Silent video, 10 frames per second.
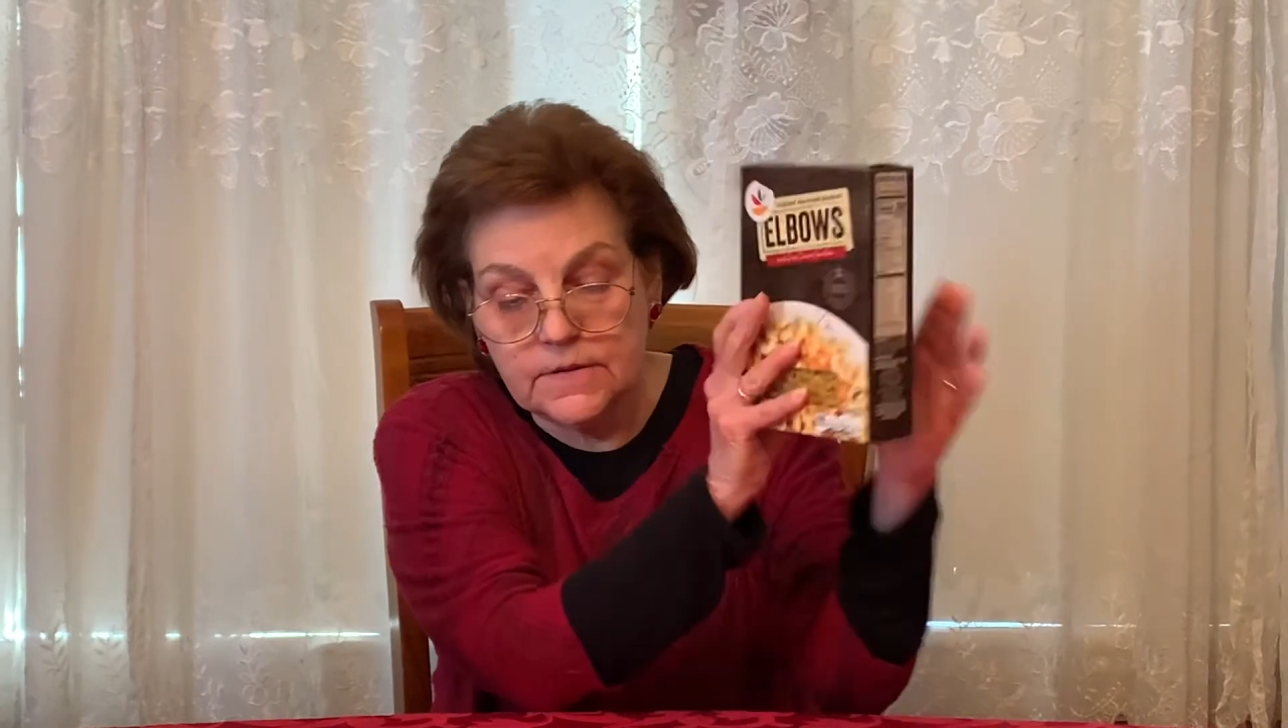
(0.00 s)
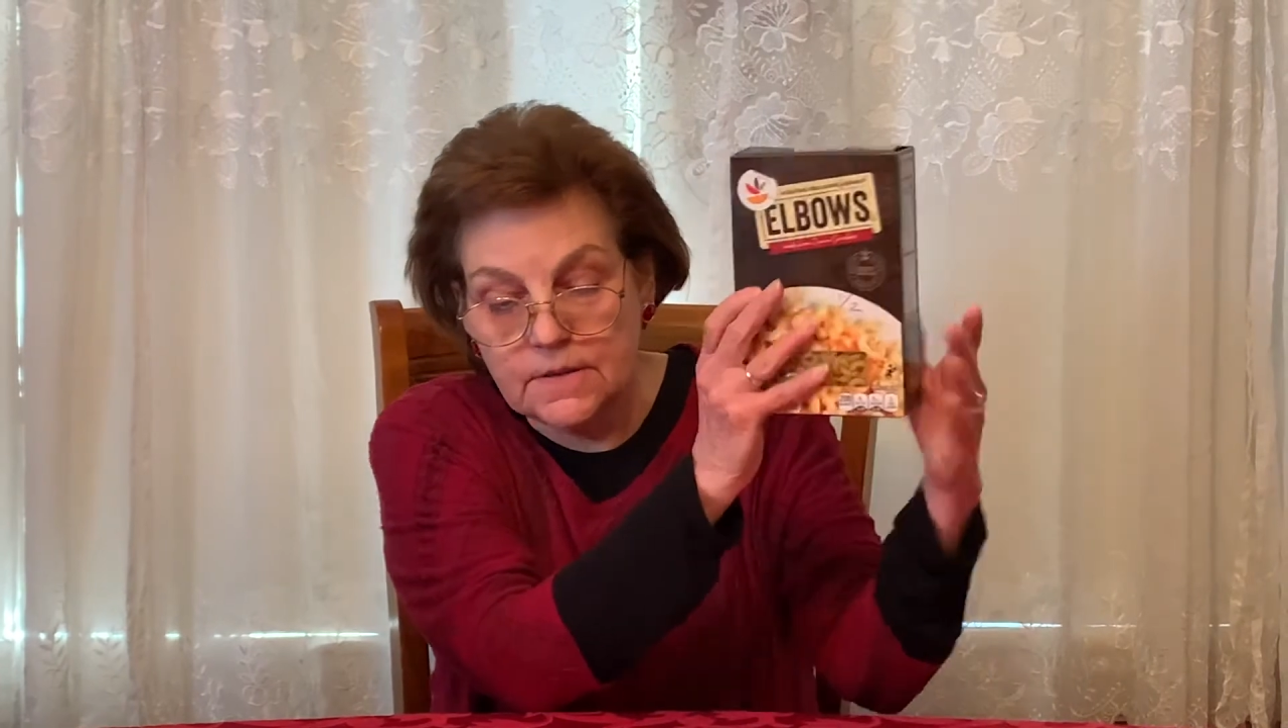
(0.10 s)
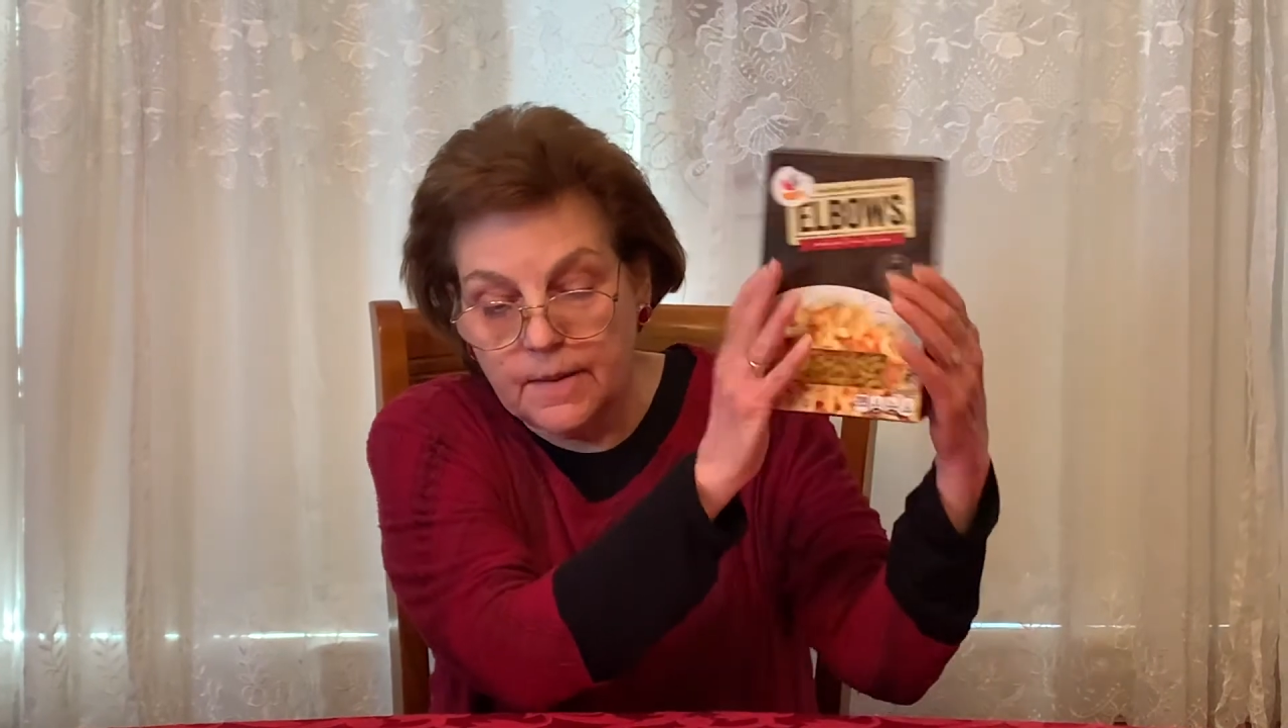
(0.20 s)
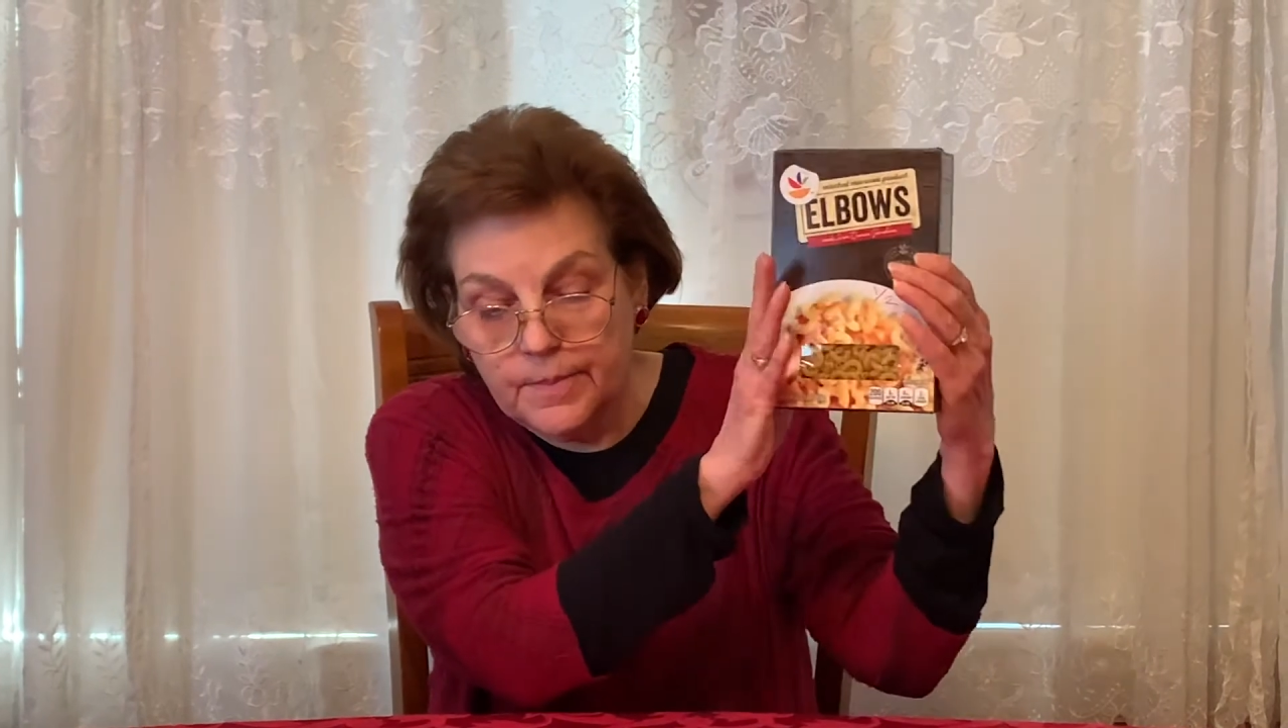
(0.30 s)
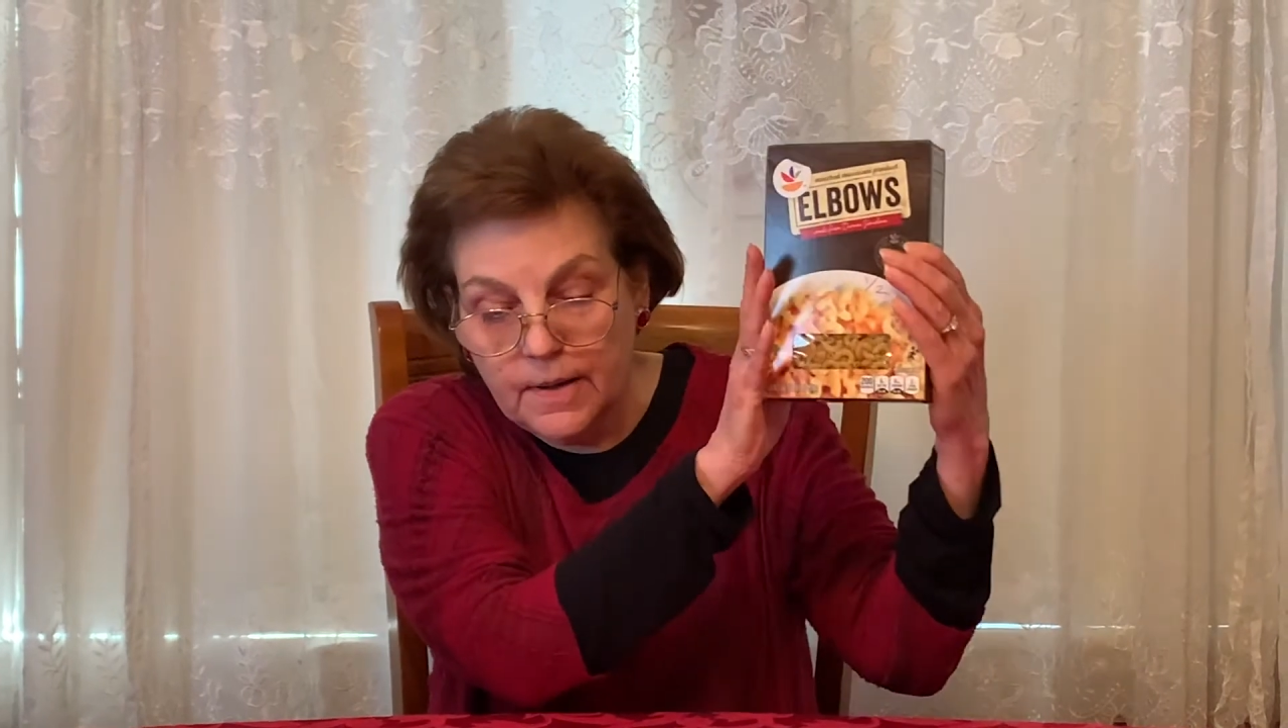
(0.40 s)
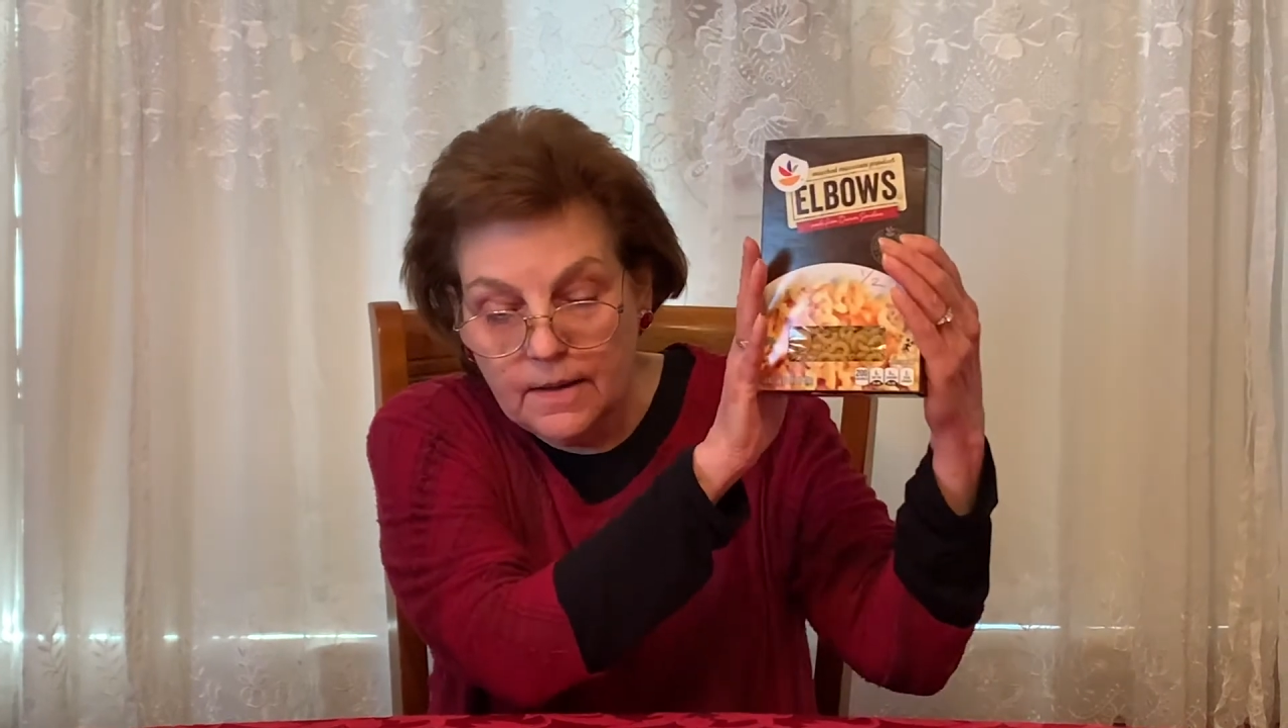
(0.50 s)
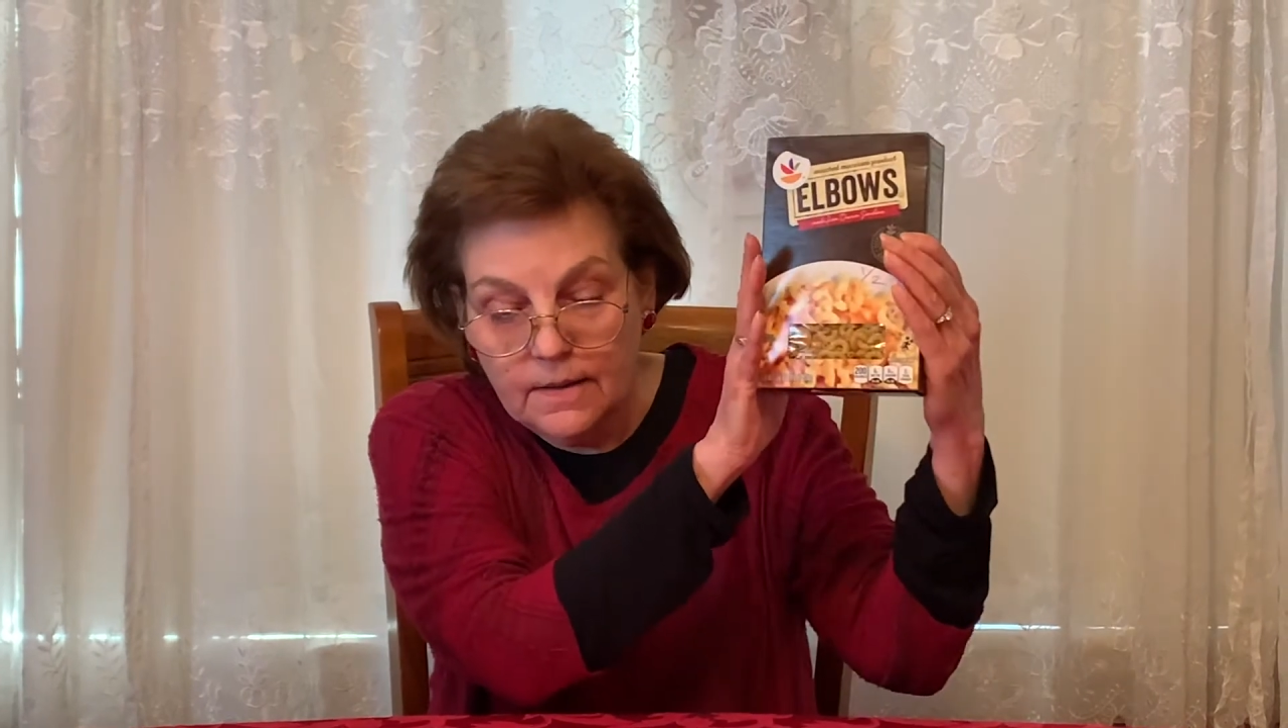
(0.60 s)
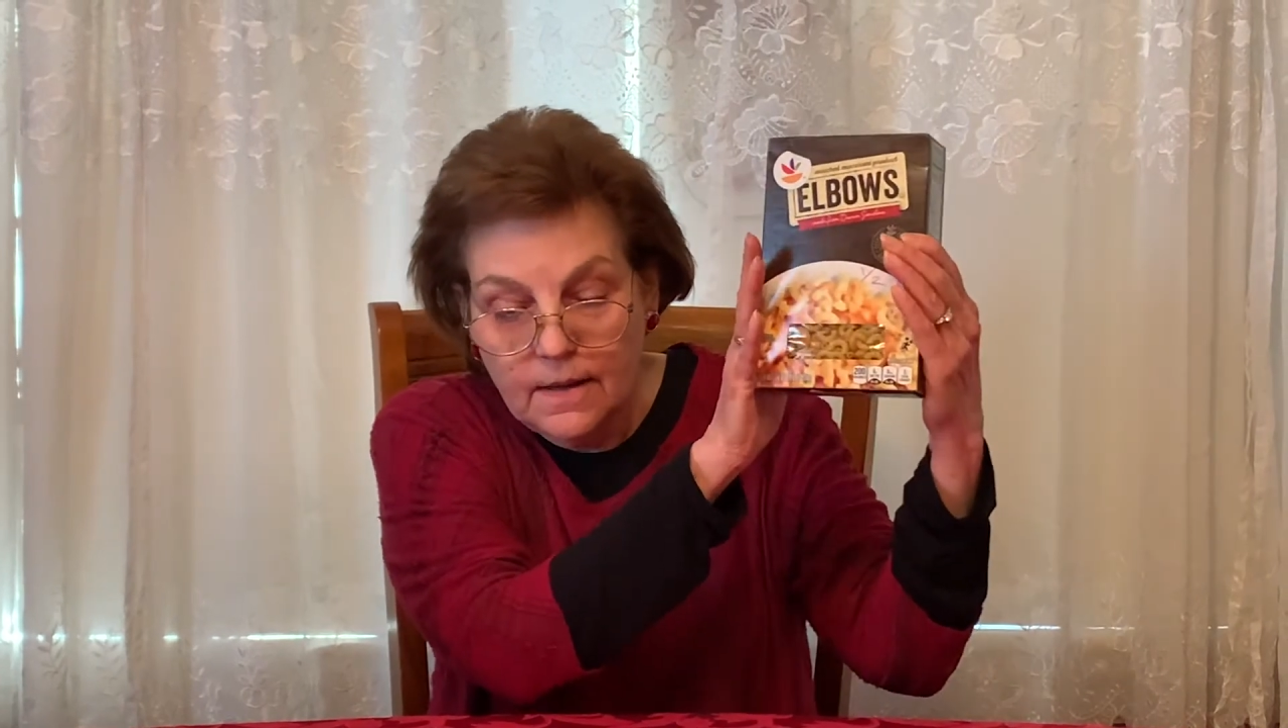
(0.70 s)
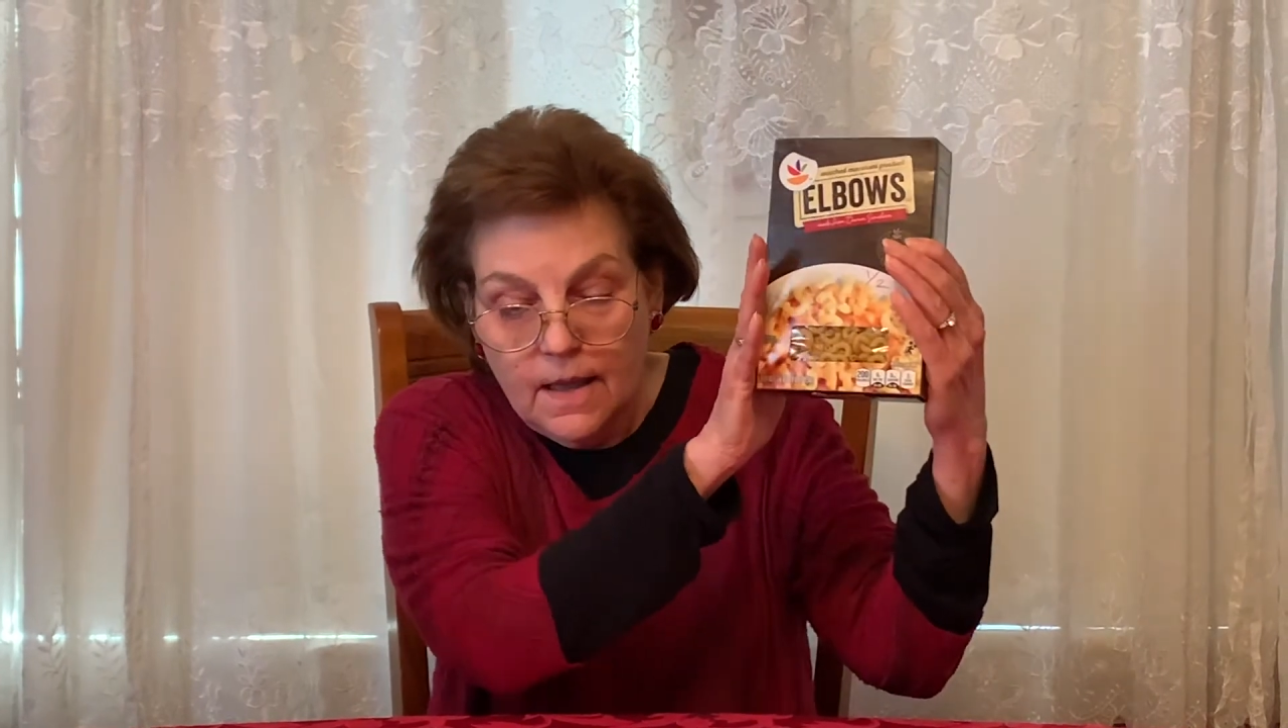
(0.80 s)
supper,